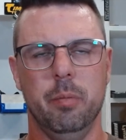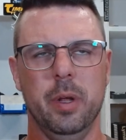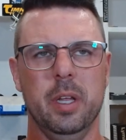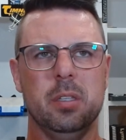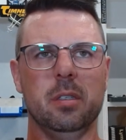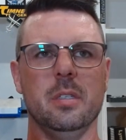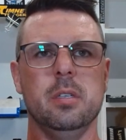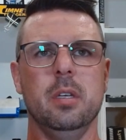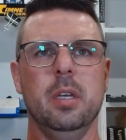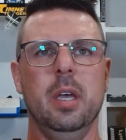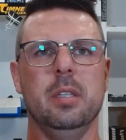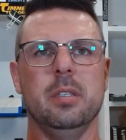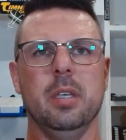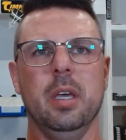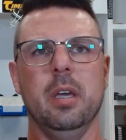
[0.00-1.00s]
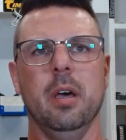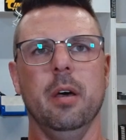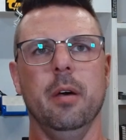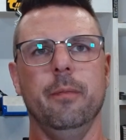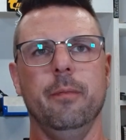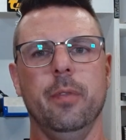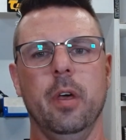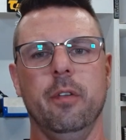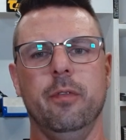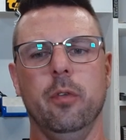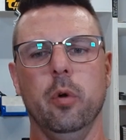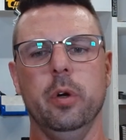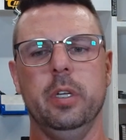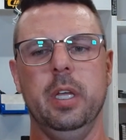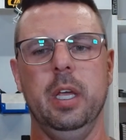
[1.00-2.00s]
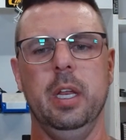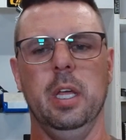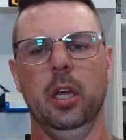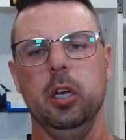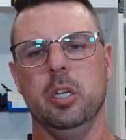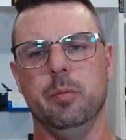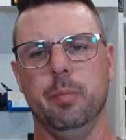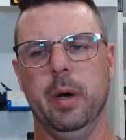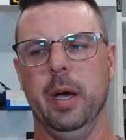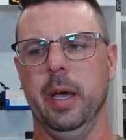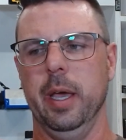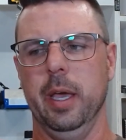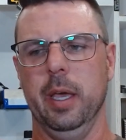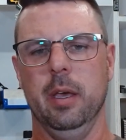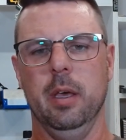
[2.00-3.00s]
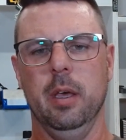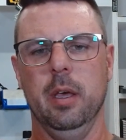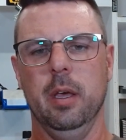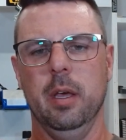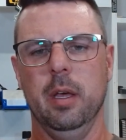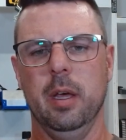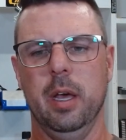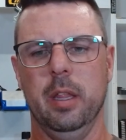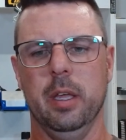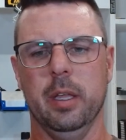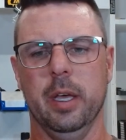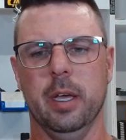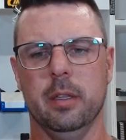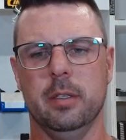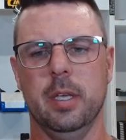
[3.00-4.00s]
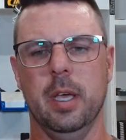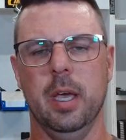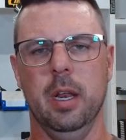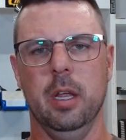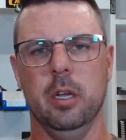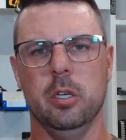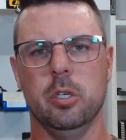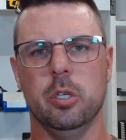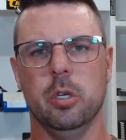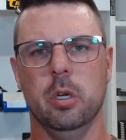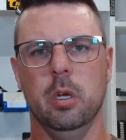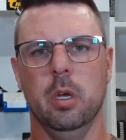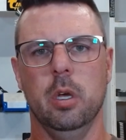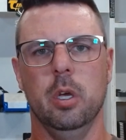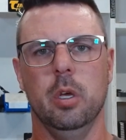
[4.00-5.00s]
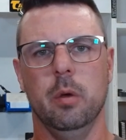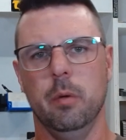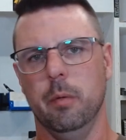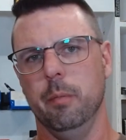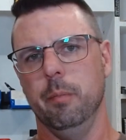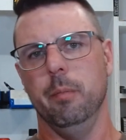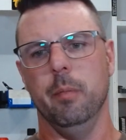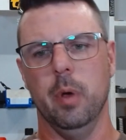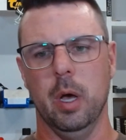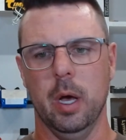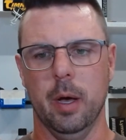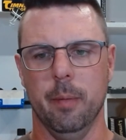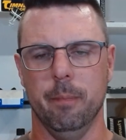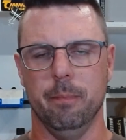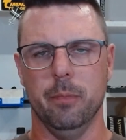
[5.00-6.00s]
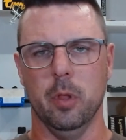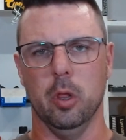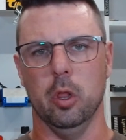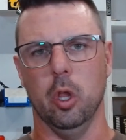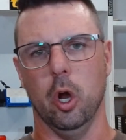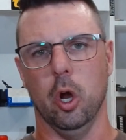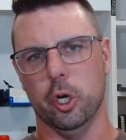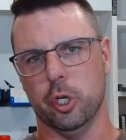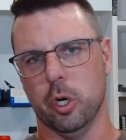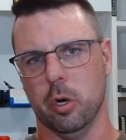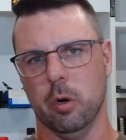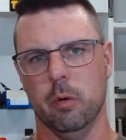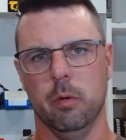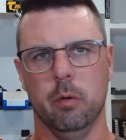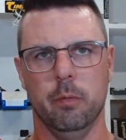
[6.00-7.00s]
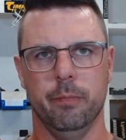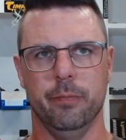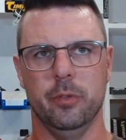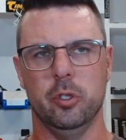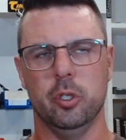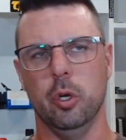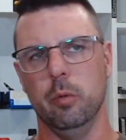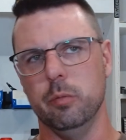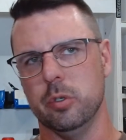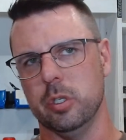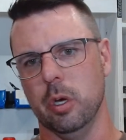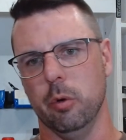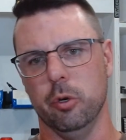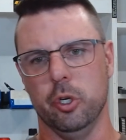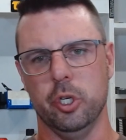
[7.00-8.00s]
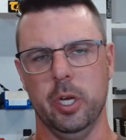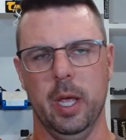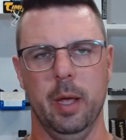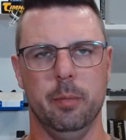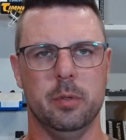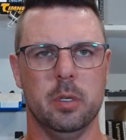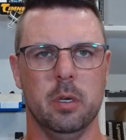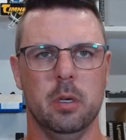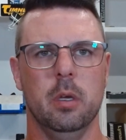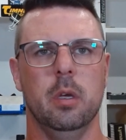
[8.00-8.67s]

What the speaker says: but it's like a 14-inch by I think like a 10-inch larger tombstone shaped